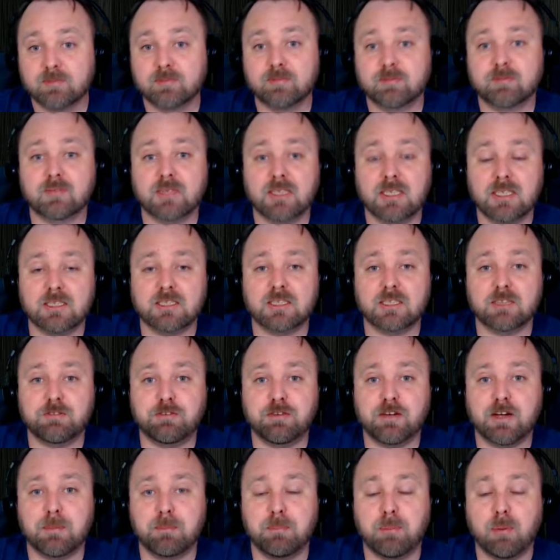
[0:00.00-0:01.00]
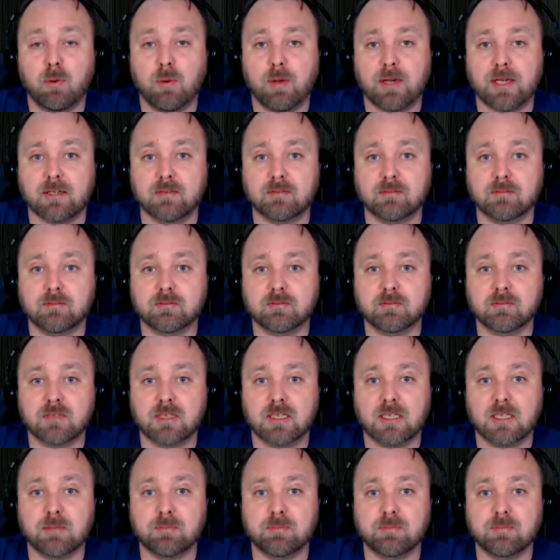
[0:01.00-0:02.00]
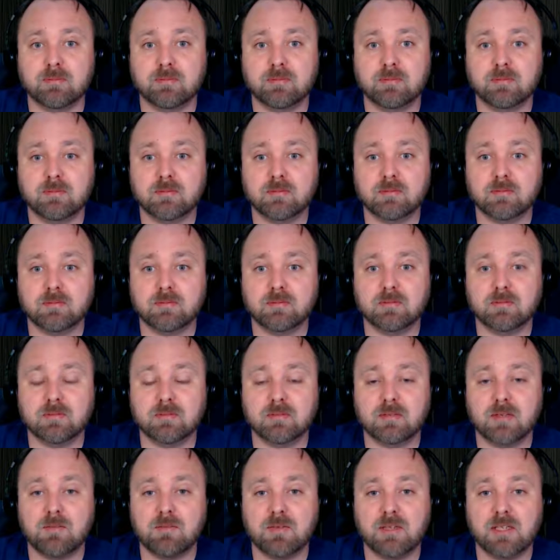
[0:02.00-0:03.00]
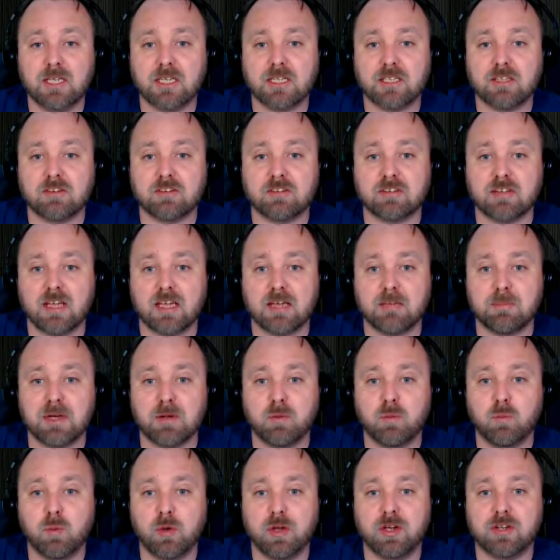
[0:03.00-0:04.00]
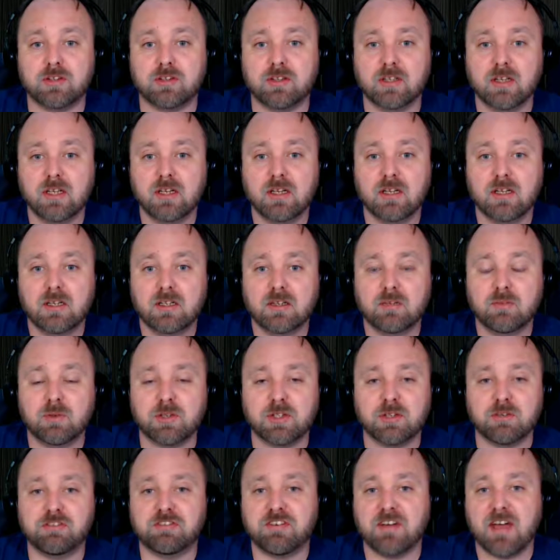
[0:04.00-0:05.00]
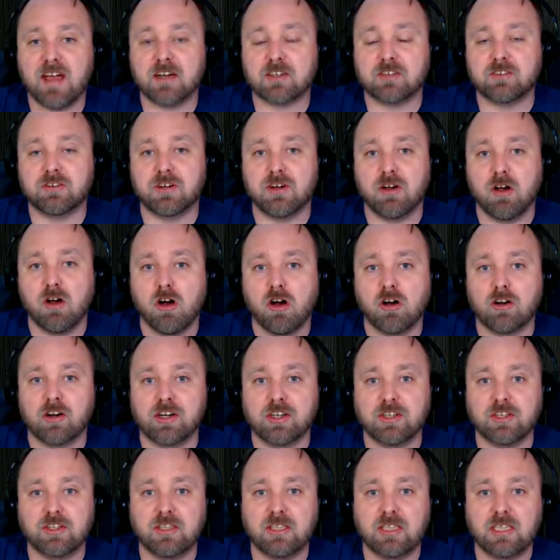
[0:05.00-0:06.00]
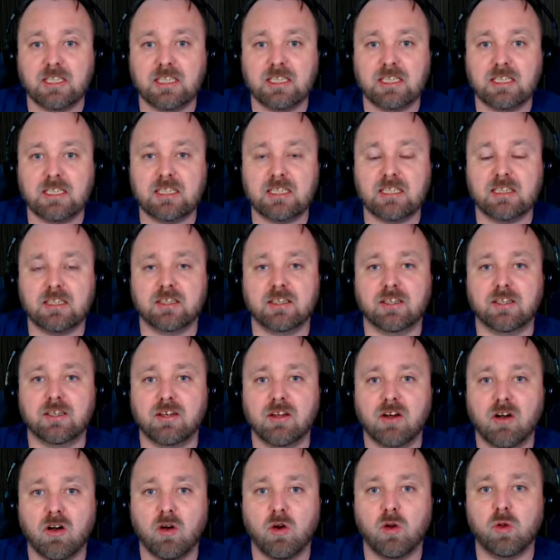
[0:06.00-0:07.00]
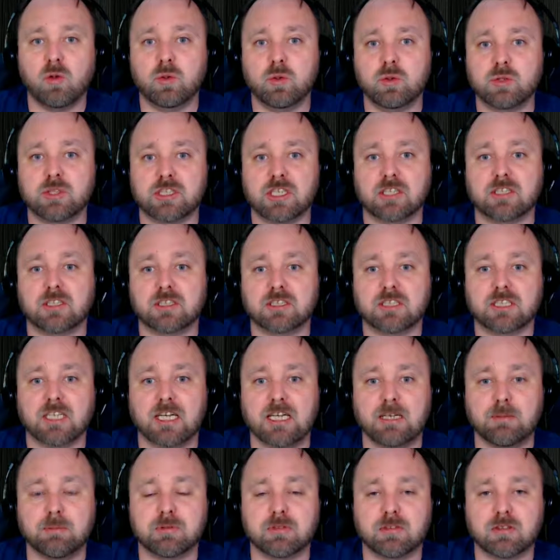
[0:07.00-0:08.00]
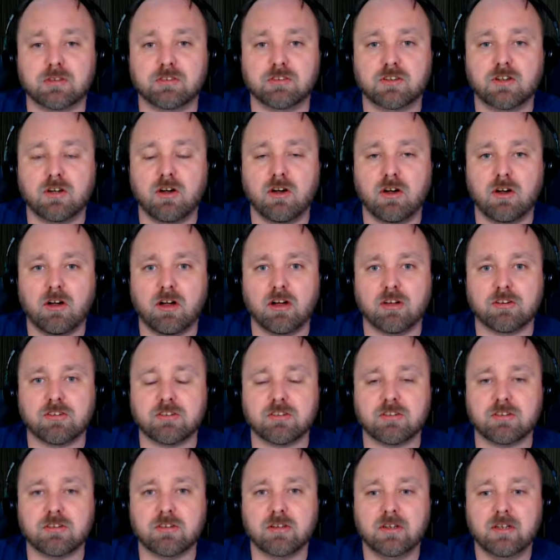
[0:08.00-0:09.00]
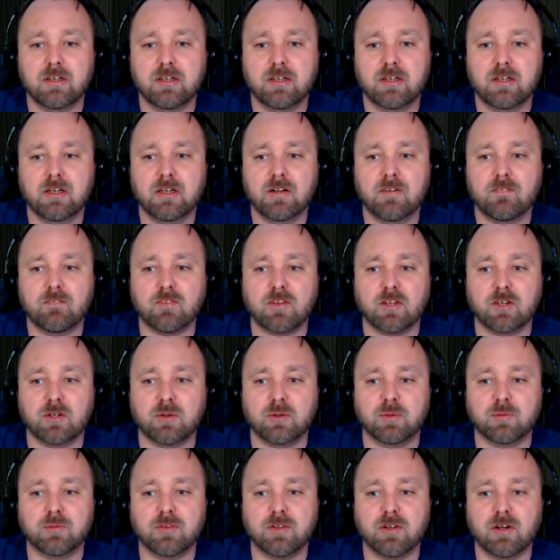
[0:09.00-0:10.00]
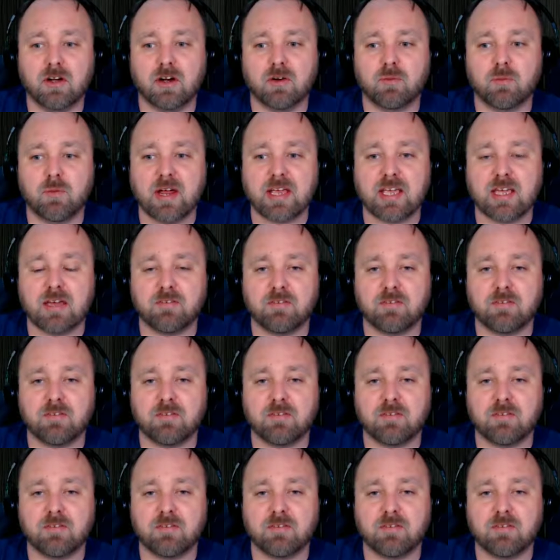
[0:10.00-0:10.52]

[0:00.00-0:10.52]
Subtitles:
It's a fair point. I mean, like you say, I mean, it would, when you factor in R&D and all those other types of costs, you know, you are right.